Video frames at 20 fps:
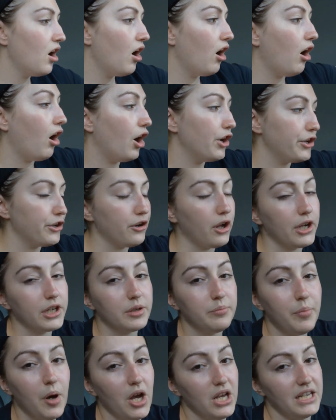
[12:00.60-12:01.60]
I don't
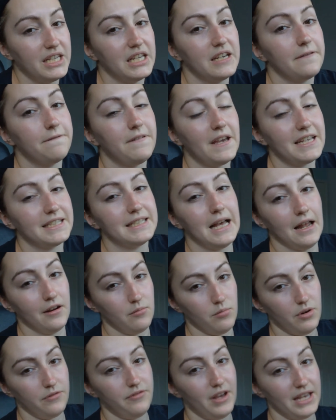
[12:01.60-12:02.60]
like putting fake tan on
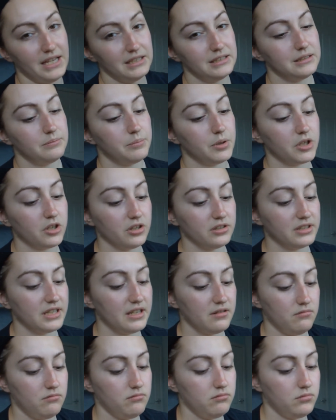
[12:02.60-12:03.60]
my face because
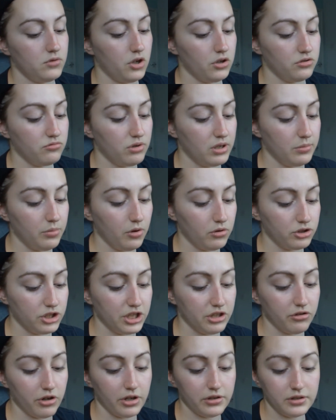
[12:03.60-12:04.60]
it goes really blotchy
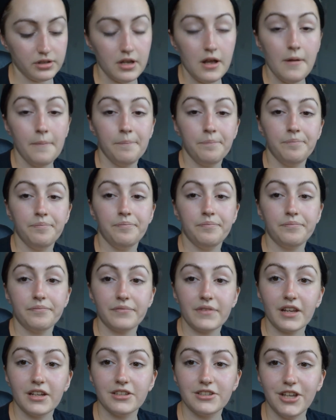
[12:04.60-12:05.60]
and gross.
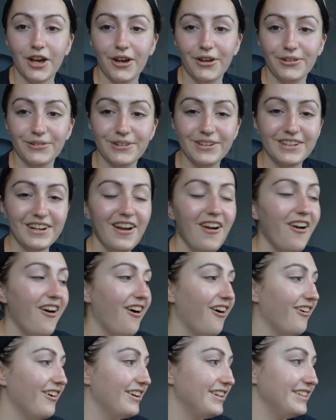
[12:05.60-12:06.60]
So
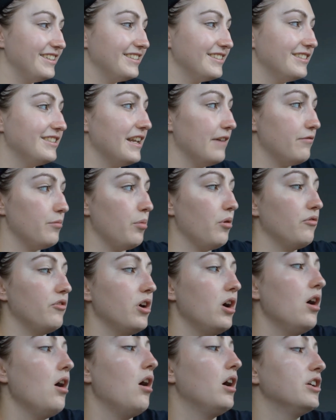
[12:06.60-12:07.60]
I never
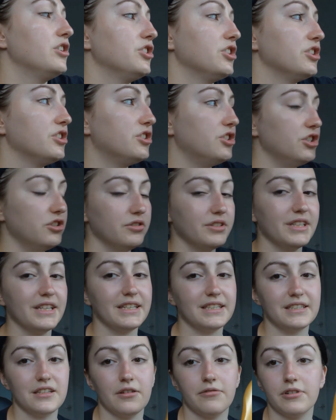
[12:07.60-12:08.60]
bother, I just use
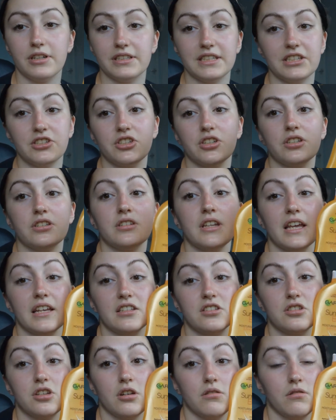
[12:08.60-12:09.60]
this stuff because it just is
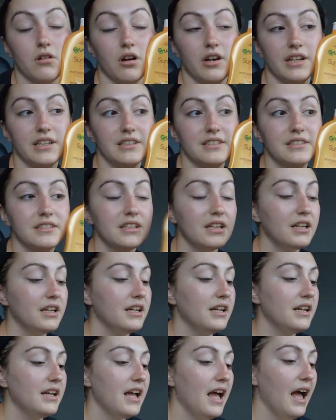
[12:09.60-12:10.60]
so nice.
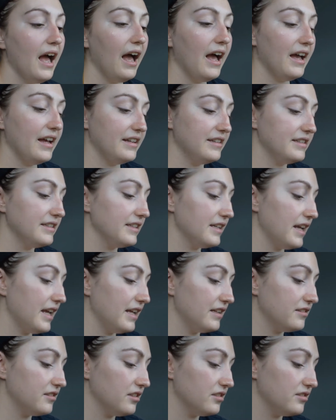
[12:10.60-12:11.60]
And
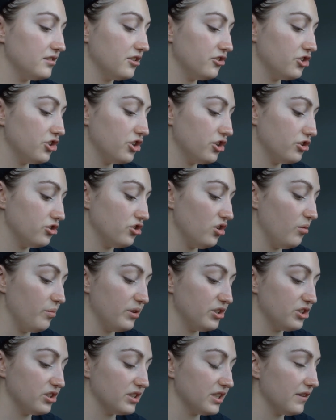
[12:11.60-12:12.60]
it does such a good job.
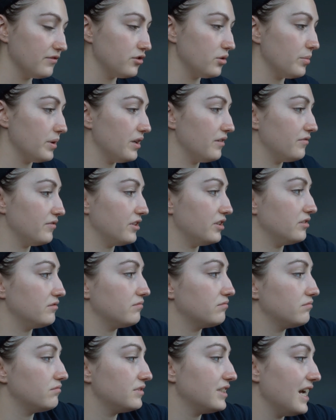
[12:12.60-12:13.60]
It just gives you a bit of a
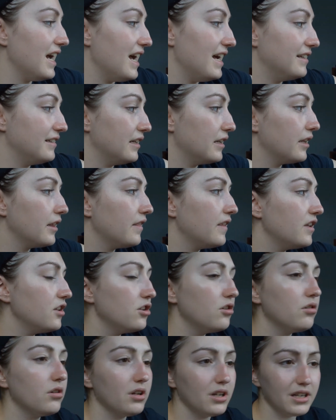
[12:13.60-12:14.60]
tan, and I
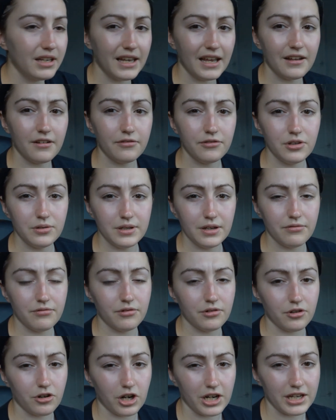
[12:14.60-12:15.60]
think you can get a few
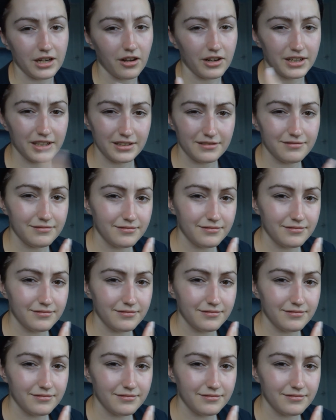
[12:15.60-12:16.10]
different great like